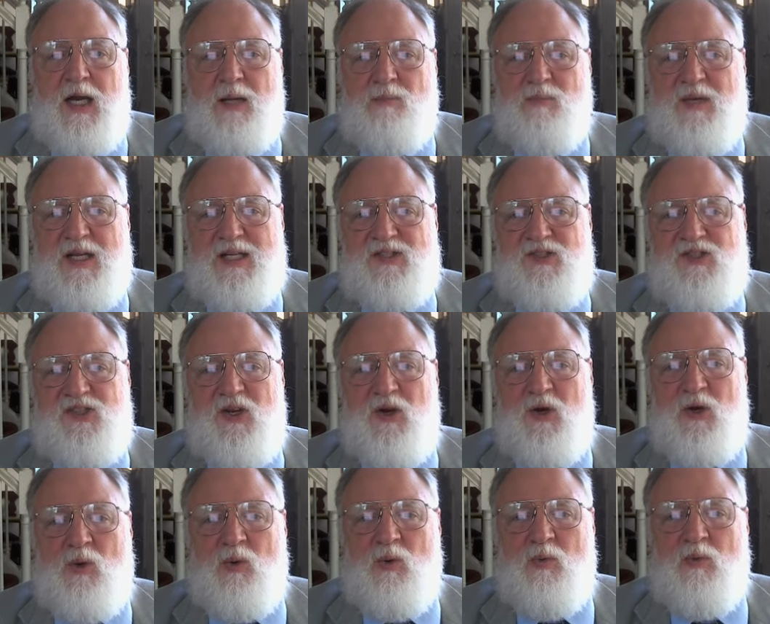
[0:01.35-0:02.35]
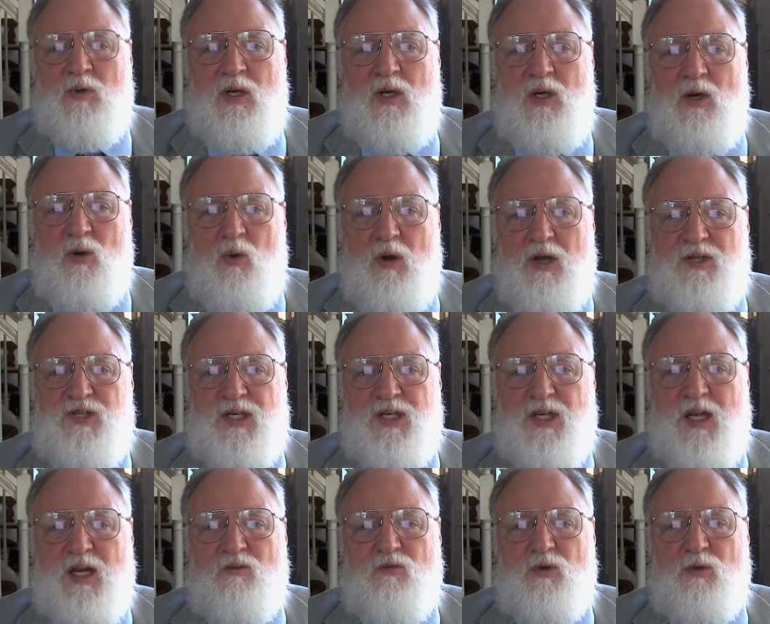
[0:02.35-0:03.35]
I'm Nick Snow,
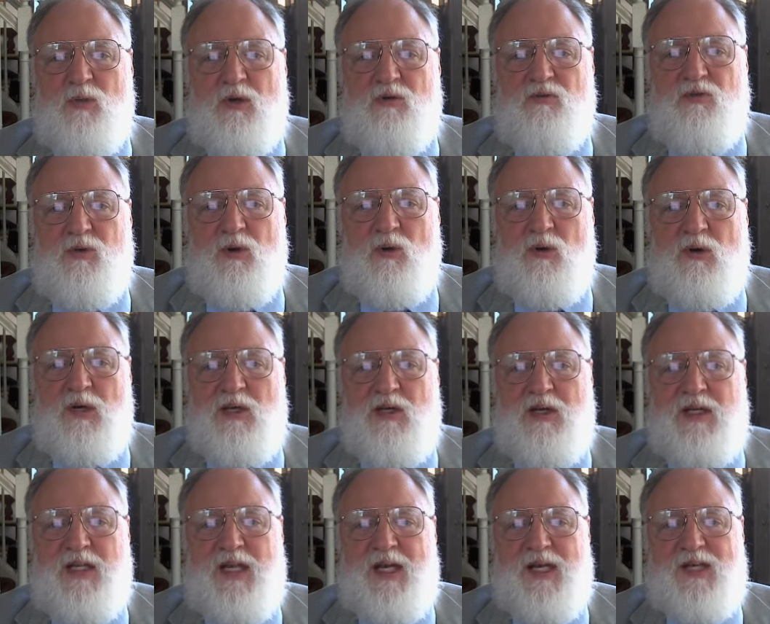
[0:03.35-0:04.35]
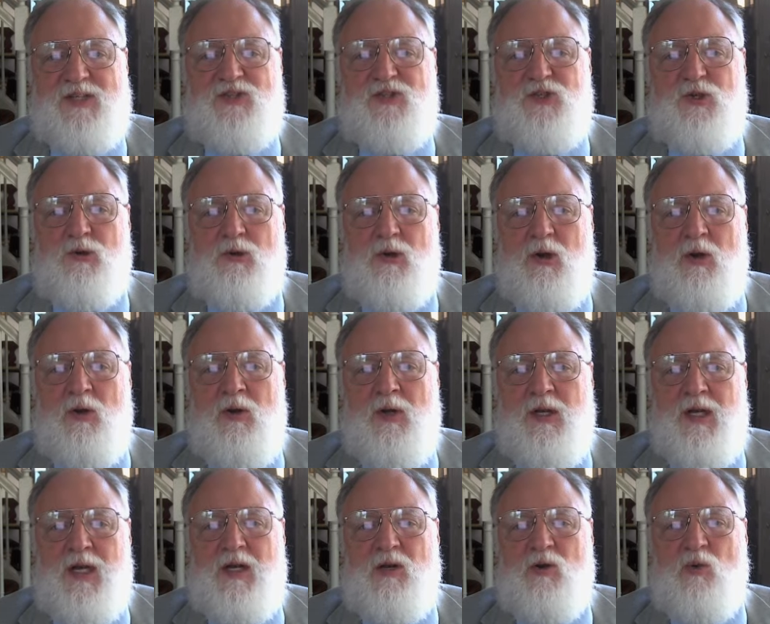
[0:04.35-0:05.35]
watching government for Oil and Gas Journal
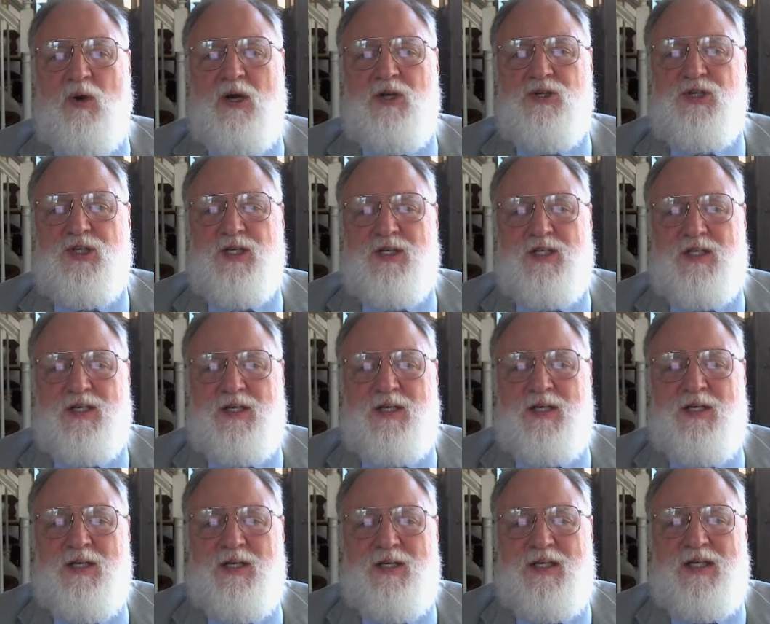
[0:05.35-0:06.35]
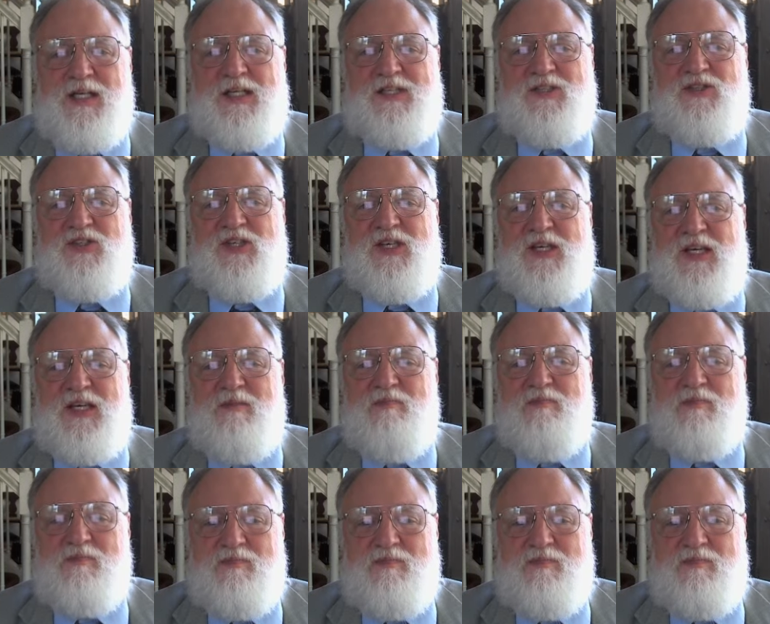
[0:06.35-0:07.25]
in Washington, D.C.